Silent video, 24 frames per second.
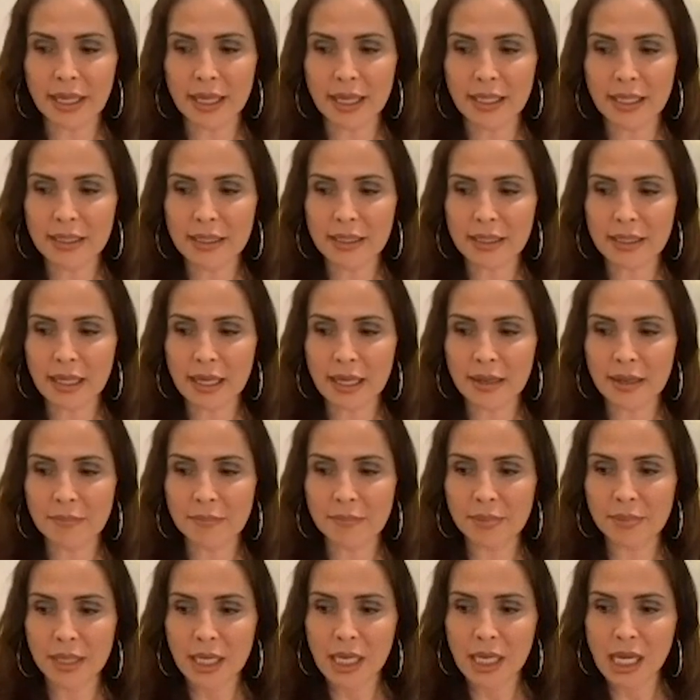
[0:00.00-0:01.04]
And
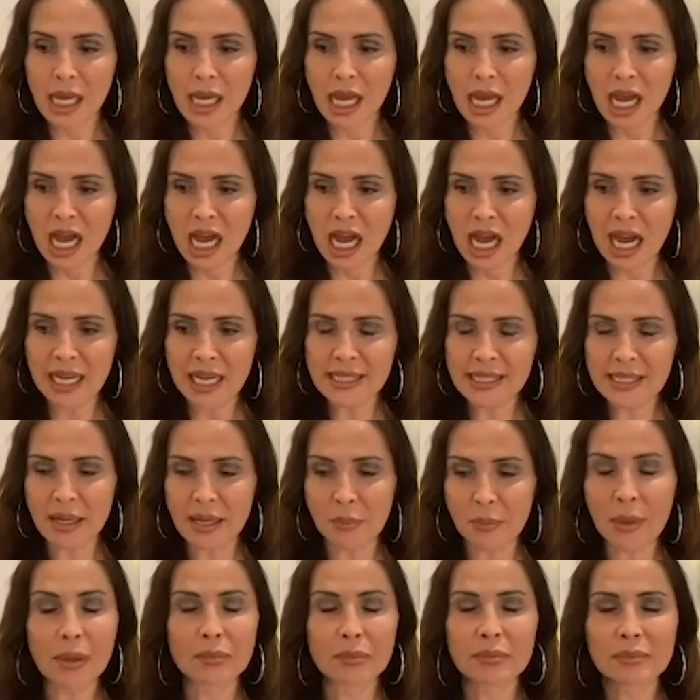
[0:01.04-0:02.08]
I
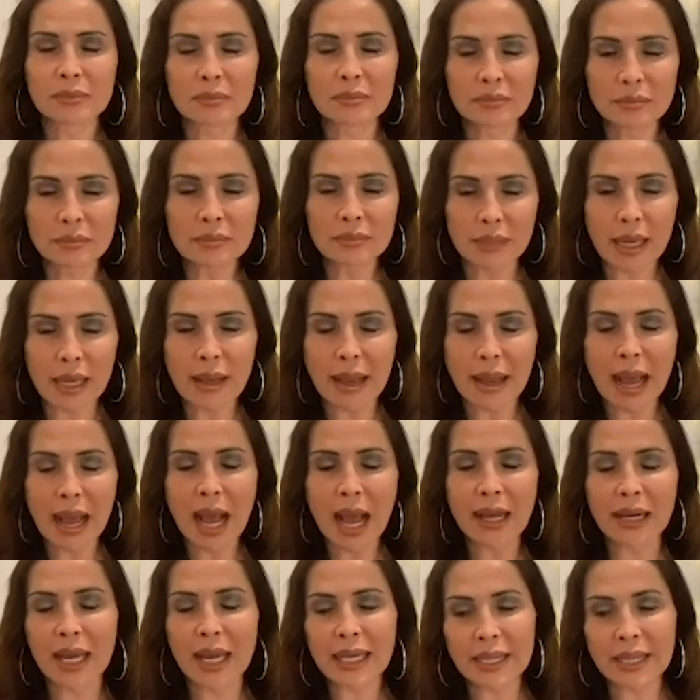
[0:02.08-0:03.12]
said, well,
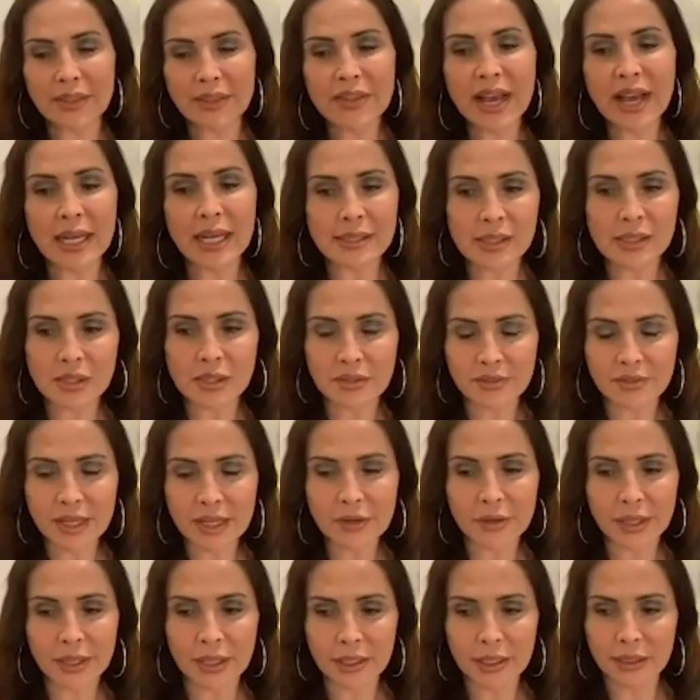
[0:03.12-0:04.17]
I like that sort of
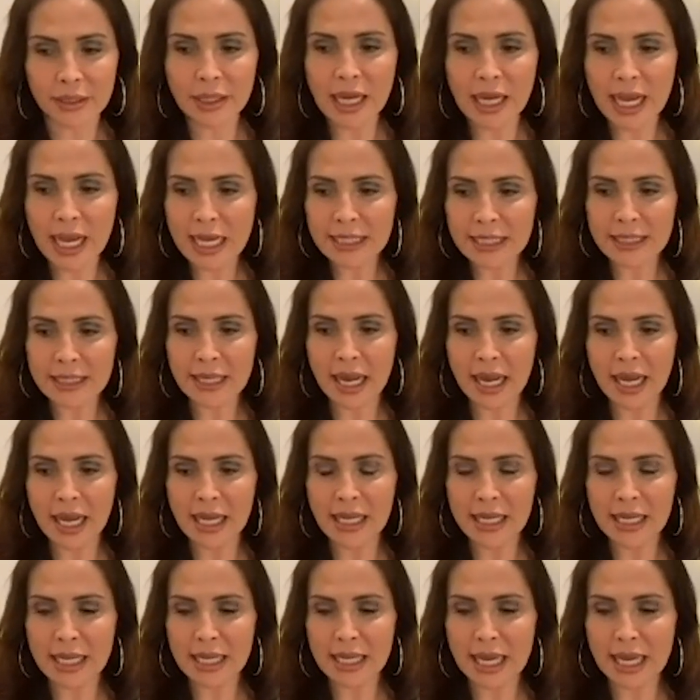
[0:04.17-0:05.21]
era. And
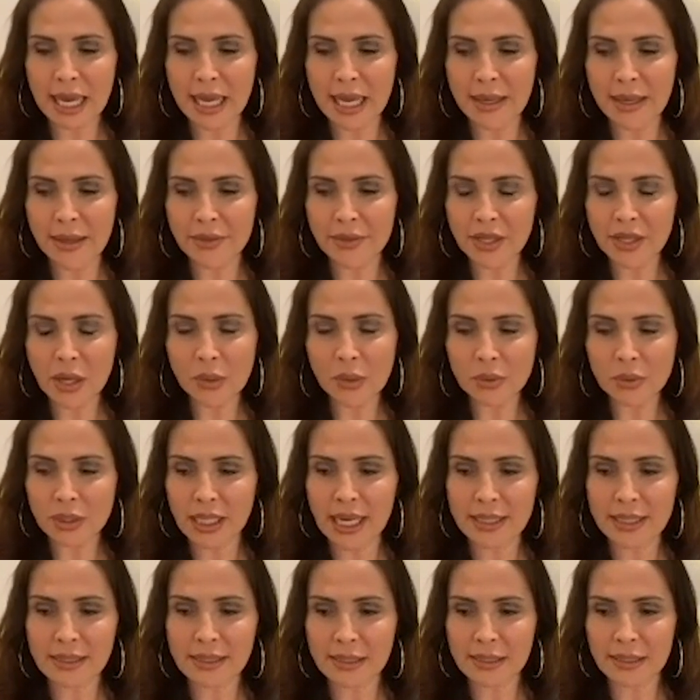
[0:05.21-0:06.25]
the old
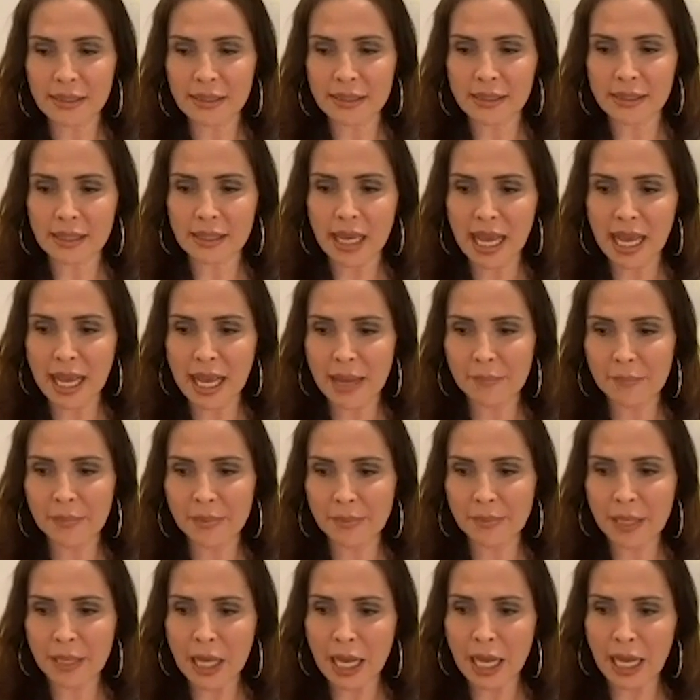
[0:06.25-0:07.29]
classics.
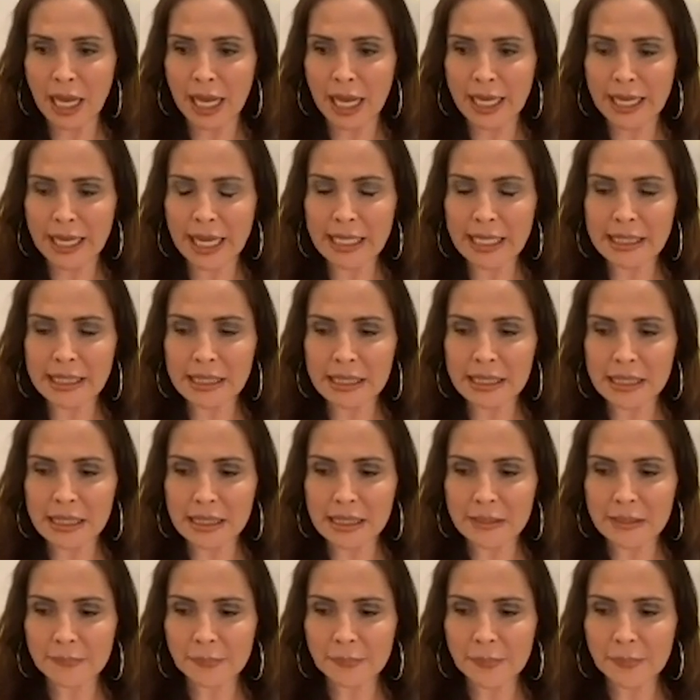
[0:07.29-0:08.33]
And
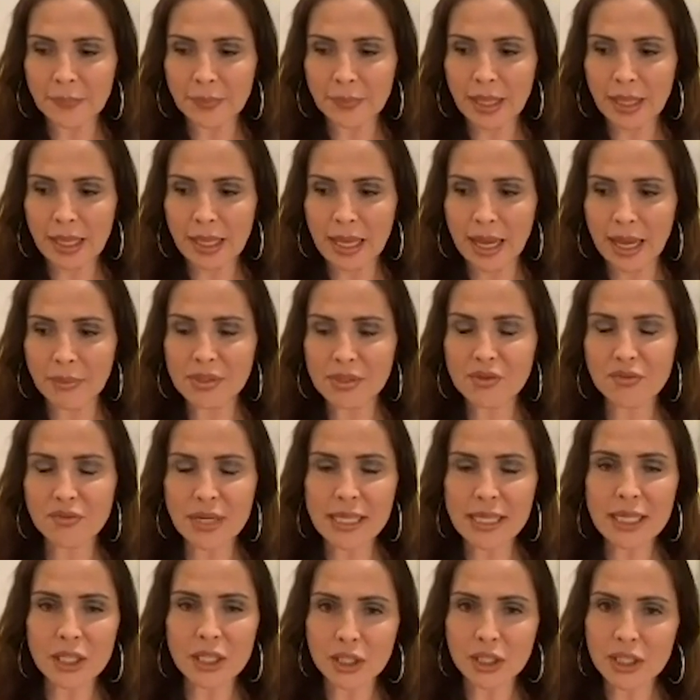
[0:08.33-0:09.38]
I was
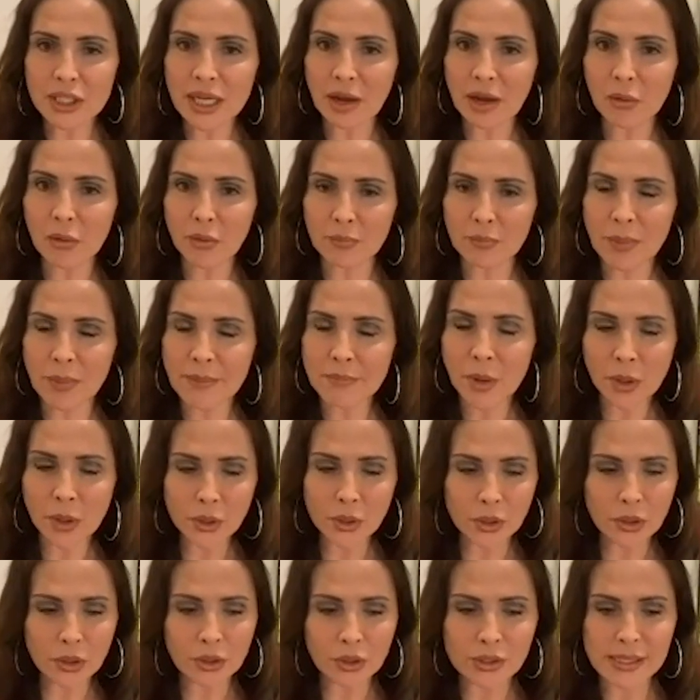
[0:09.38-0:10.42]
really good at all my
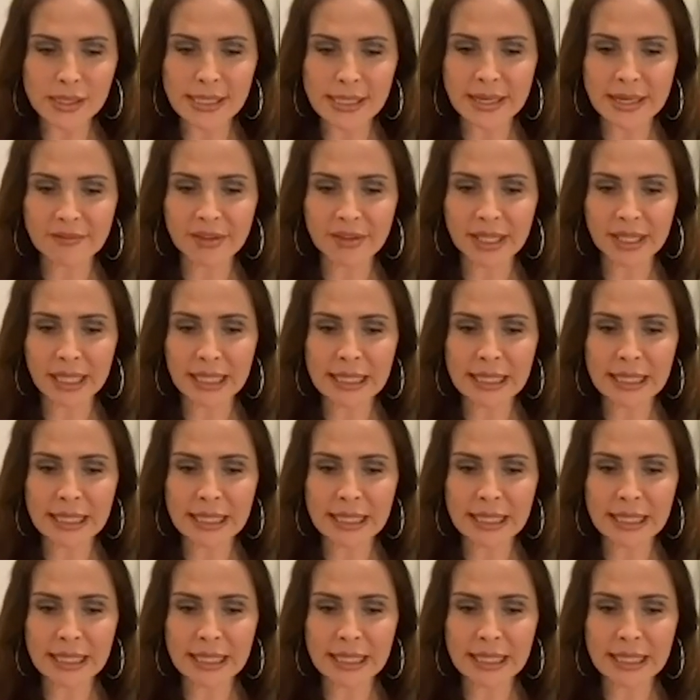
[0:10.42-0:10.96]
monologues and everything.